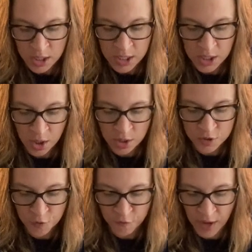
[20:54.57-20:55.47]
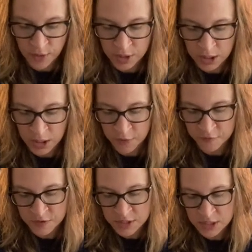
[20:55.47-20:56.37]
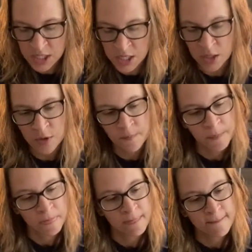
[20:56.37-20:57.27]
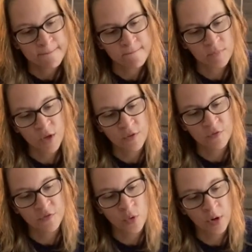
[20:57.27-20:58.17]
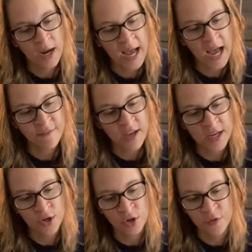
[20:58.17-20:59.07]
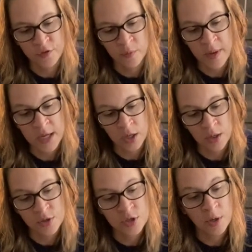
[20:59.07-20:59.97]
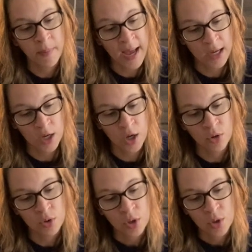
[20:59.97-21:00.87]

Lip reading: He also found enough seed for a half-acre of tobacco,